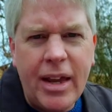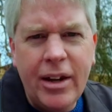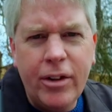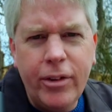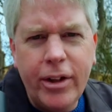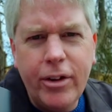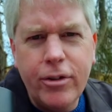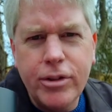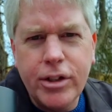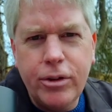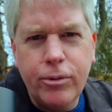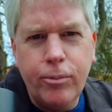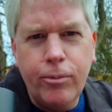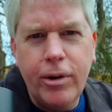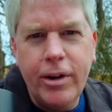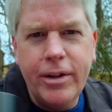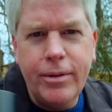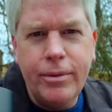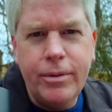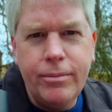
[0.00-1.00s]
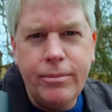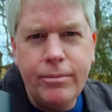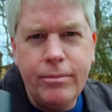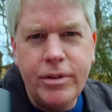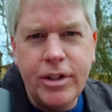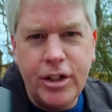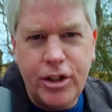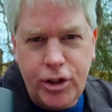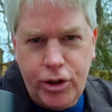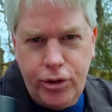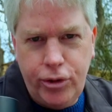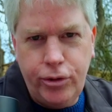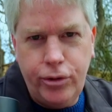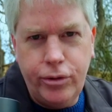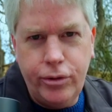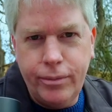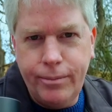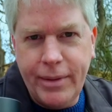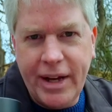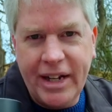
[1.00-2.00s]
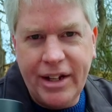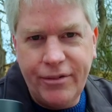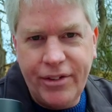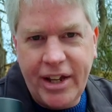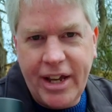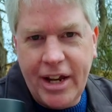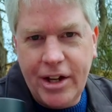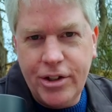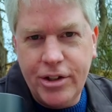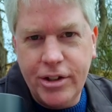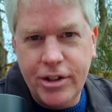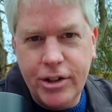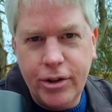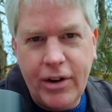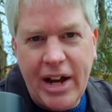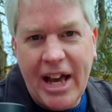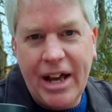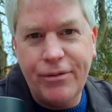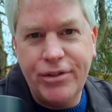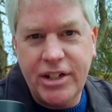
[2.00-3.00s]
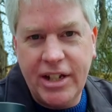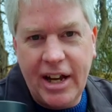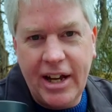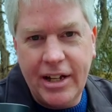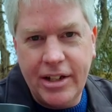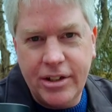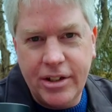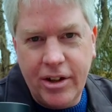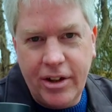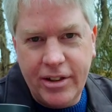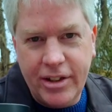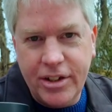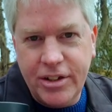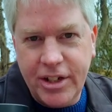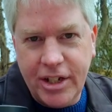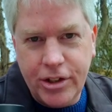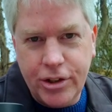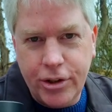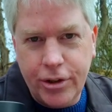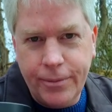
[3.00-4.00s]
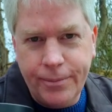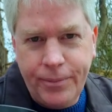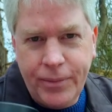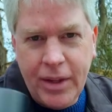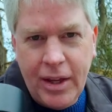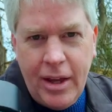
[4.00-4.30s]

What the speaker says: it only goes to 1-2 magnification, so half size on the sensor.